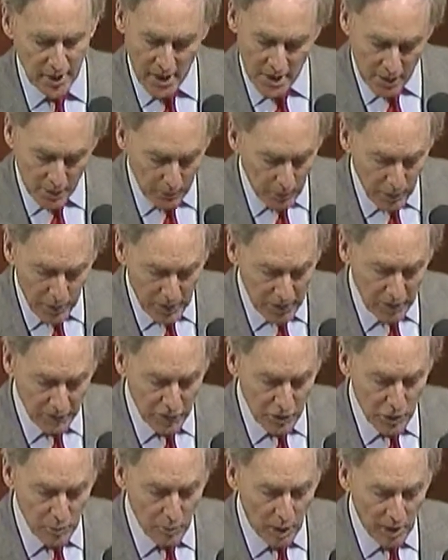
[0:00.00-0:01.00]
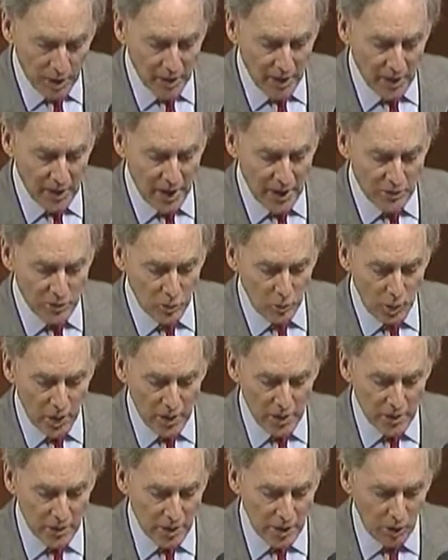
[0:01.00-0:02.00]
The printing of new money as a way
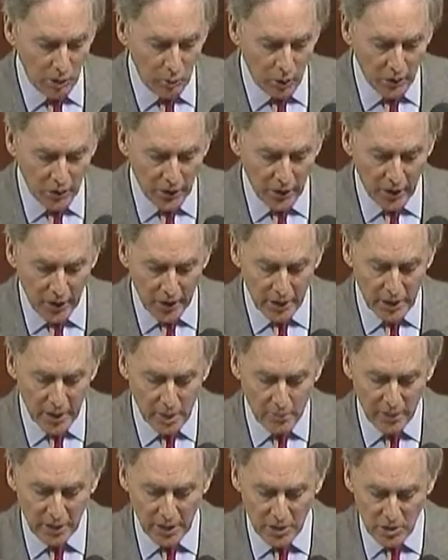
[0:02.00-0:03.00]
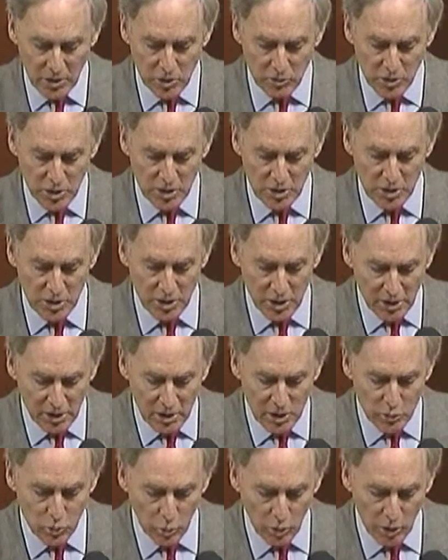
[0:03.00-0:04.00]
to deal with our economic issues is just
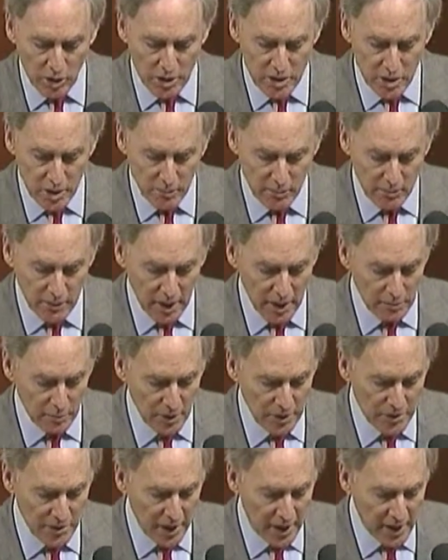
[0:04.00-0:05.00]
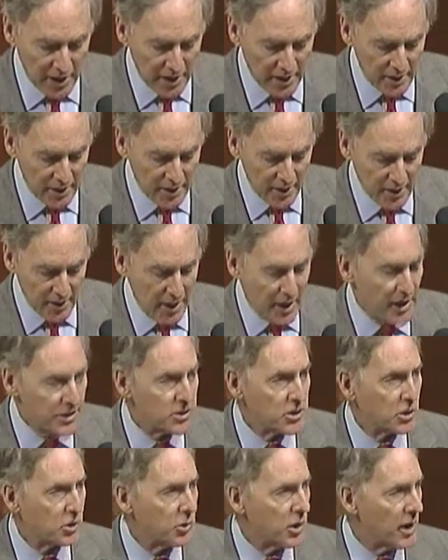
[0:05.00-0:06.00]
as worrisome and misguided as
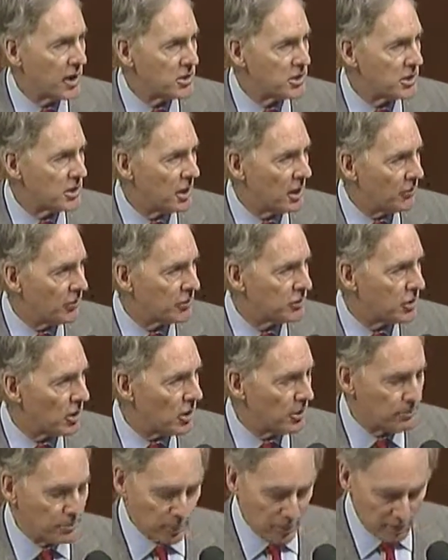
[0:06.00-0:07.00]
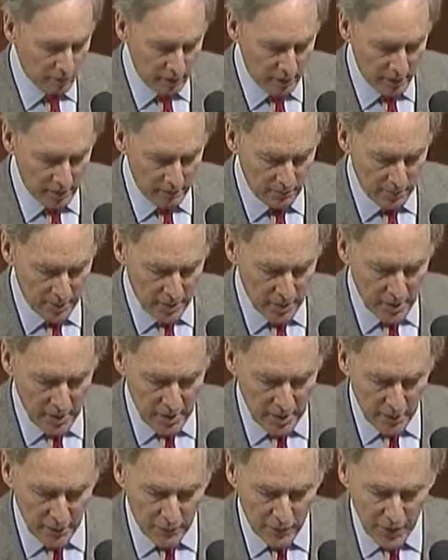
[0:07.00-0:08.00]
the creation of the TARP program.
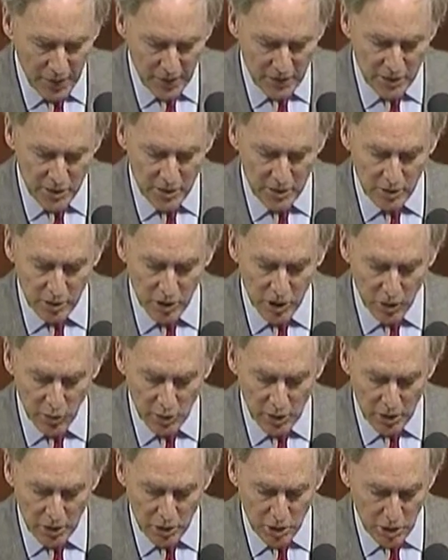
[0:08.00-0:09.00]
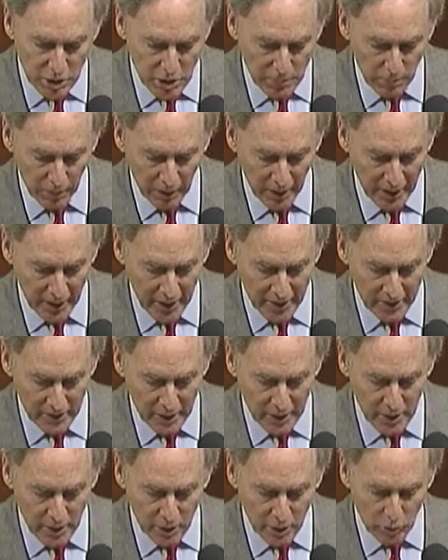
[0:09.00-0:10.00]
The Fed's QE2 plan
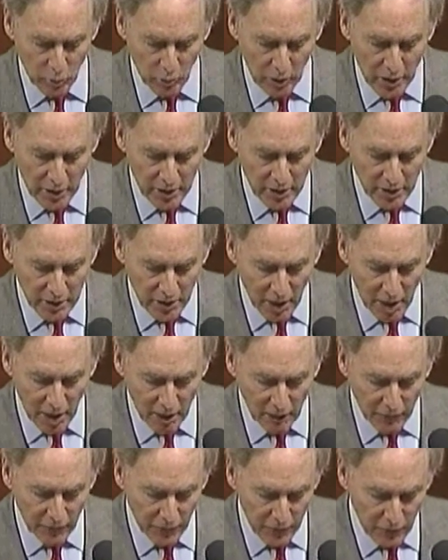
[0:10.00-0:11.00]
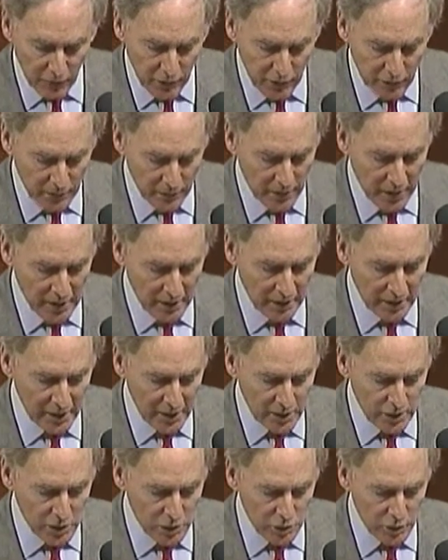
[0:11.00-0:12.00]
could weaken the dollar further and
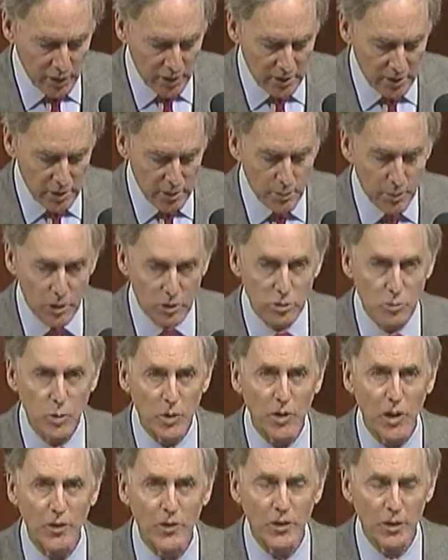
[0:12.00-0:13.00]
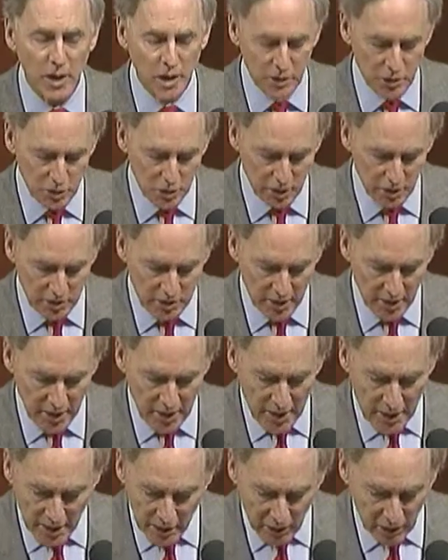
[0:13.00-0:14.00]
lead to trade disputes with other countries.
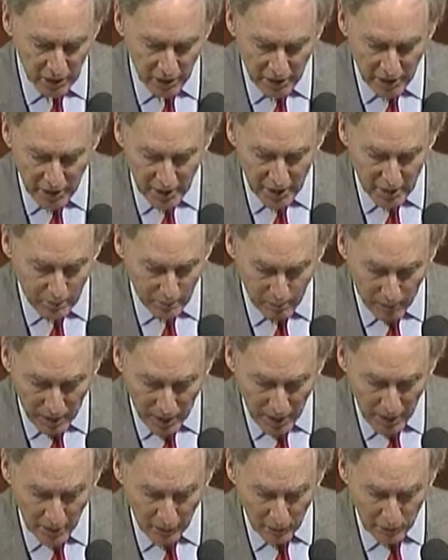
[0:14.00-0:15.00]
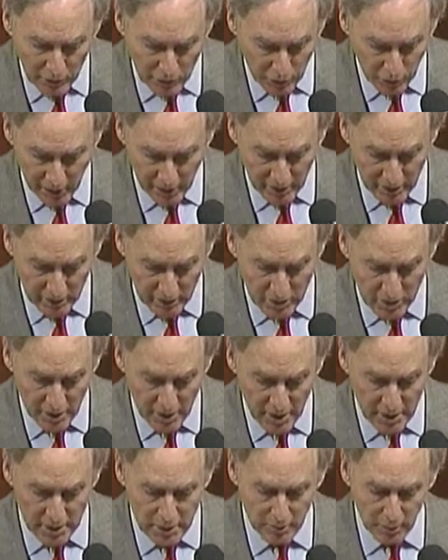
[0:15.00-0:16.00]
It could lead bond traders
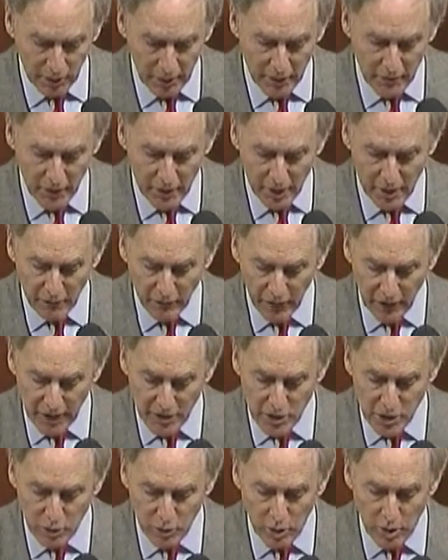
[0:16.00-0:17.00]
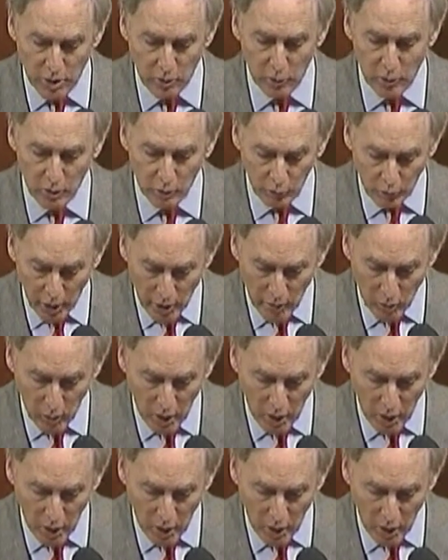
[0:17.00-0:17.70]
to believe that inflation will run